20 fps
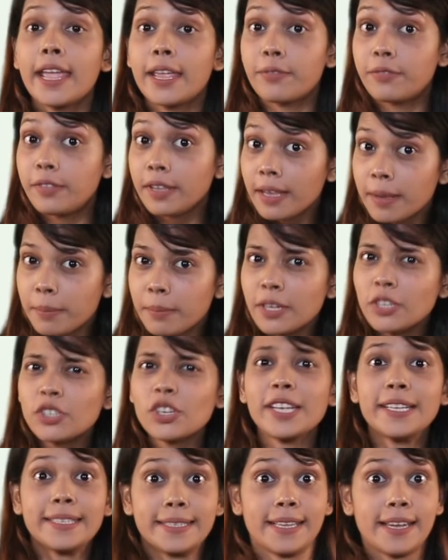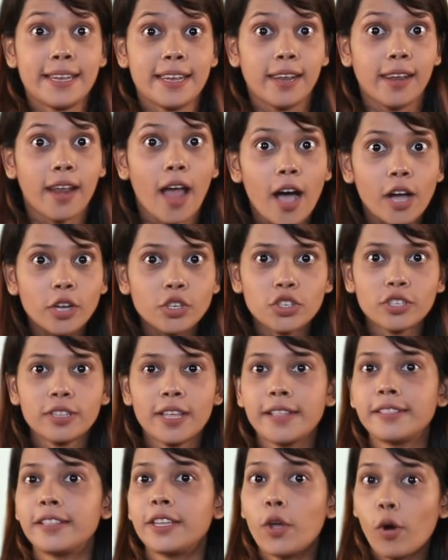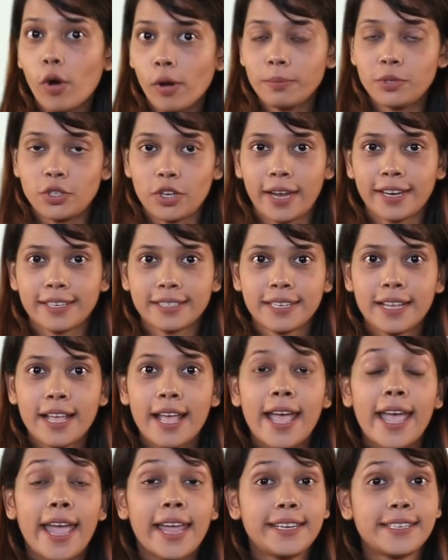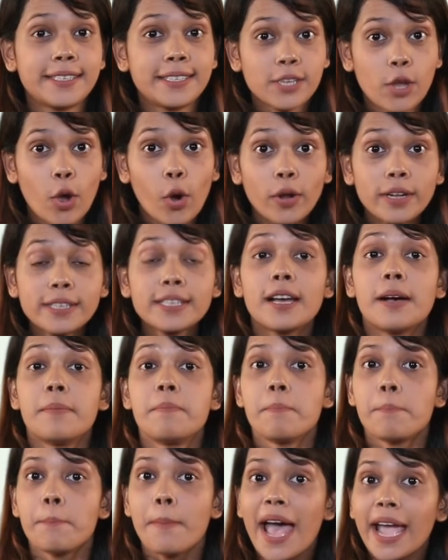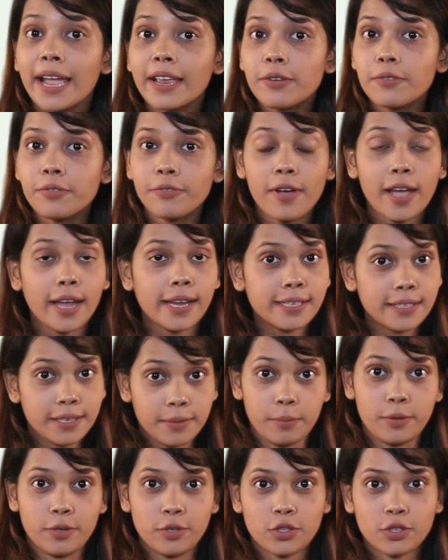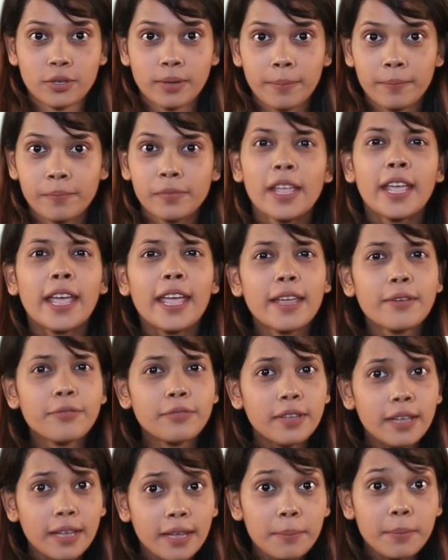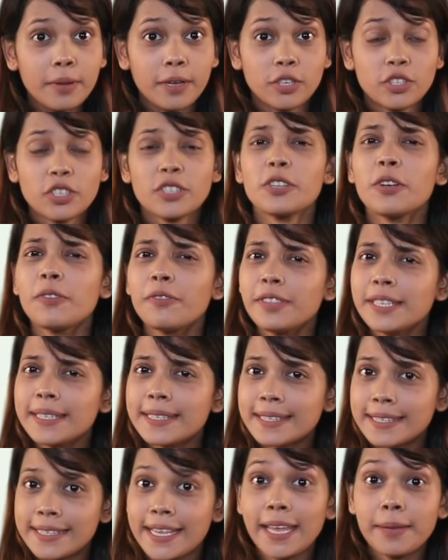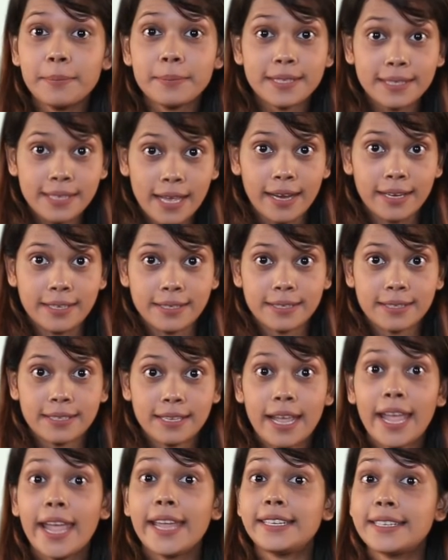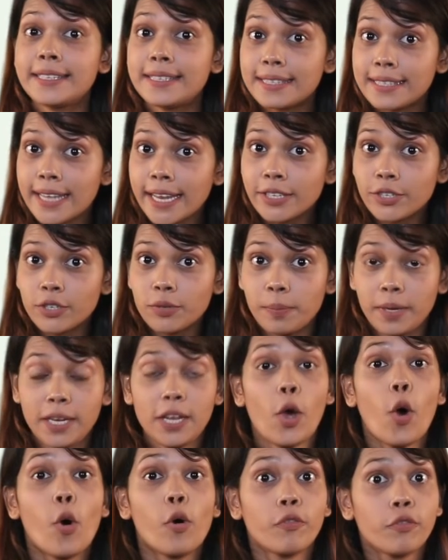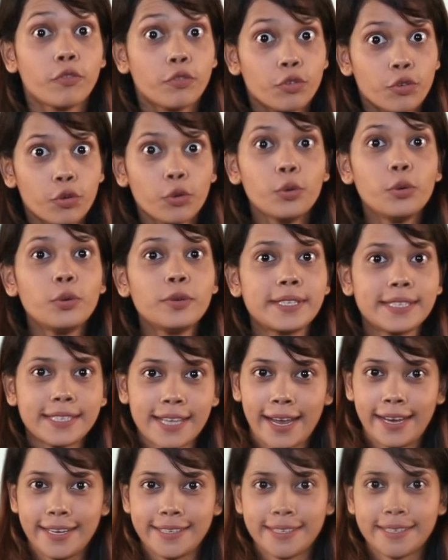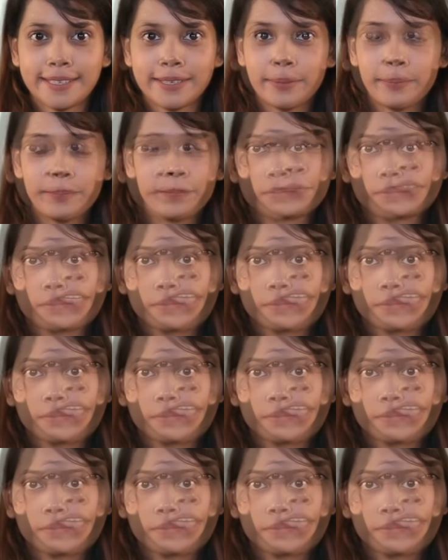If the image is larger than the object, it is called a magnified image. If the image is of the same size, it is said to be of true size.